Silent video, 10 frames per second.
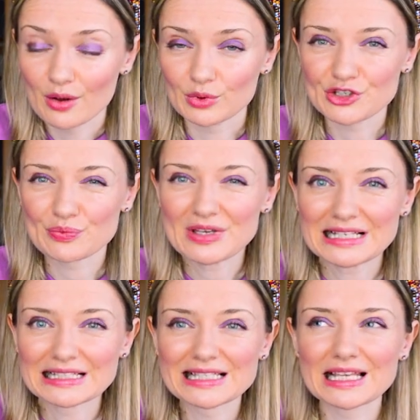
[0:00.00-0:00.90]
which
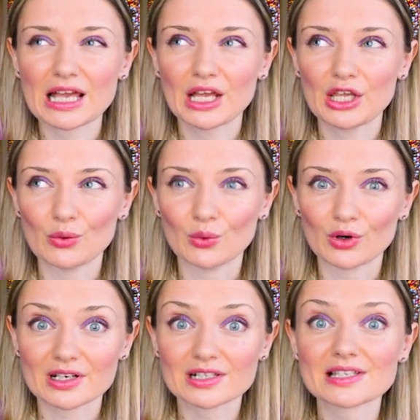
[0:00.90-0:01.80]
means he
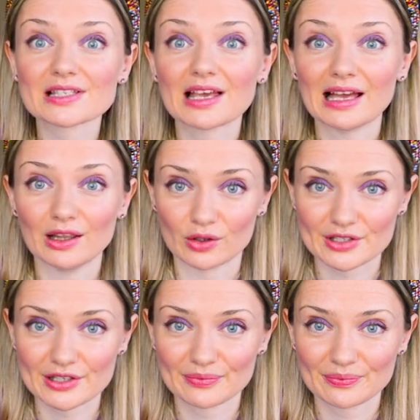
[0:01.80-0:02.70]
works a
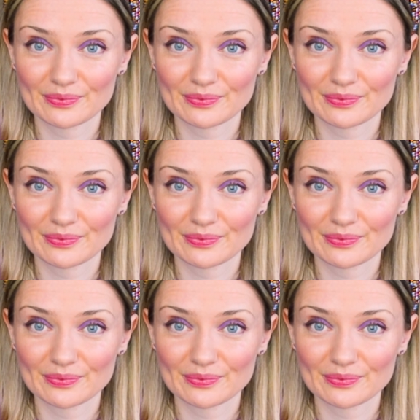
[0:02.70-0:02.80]
lot.